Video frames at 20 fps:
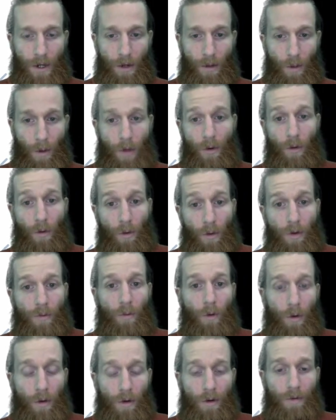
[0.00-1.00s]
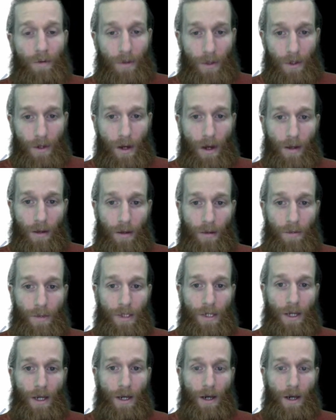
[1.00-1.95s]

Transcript: one or more of the columns,